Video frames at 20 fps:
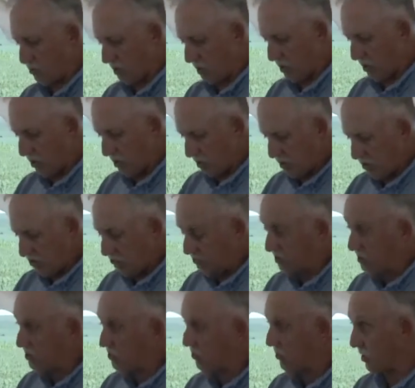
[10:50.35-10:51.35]
but
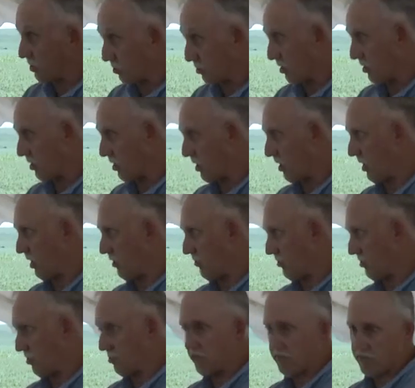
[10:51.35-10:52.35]
seed treatment can
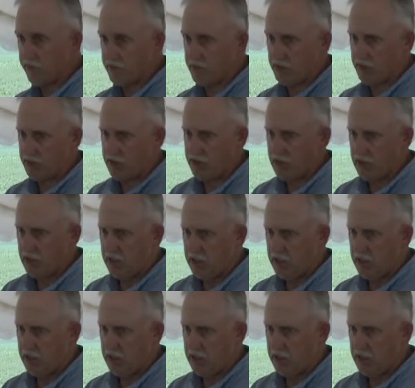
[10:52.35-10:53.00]
have some effect.